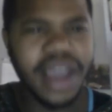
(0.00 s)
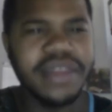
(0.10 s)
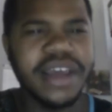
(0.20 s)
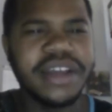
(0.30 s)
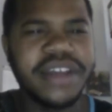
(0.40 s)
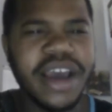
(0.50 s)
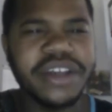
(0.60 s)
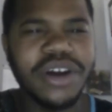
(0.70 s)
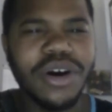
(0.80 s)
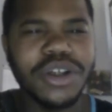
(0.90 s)
And they
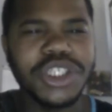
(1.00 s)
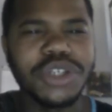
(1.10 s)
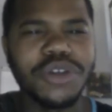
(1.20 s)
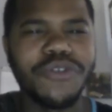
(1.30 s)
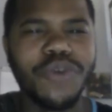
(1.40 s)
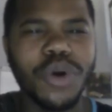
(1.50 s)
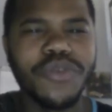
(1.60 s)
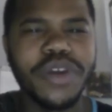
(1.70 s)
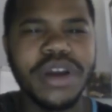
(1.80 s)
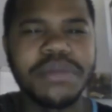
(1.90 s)
decked also the
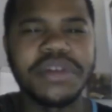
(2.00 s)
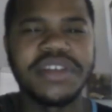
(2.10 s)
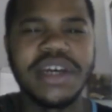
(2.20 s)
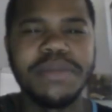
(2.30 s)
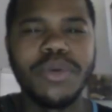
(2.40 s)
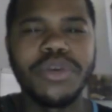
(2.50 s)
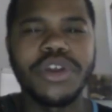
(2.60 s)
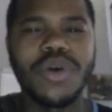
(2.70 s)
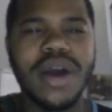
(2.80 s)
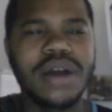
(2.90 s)
forefront of the temple
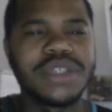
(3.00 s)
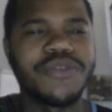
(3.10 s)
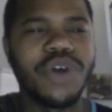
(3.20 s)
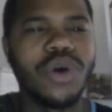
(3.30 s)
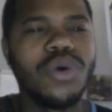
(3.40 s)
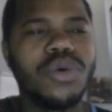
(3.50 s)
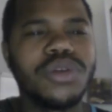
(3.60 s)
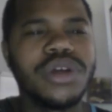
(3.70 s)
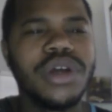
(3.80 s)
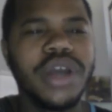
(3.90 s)
with crowns of
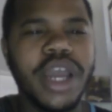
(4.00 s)
gold,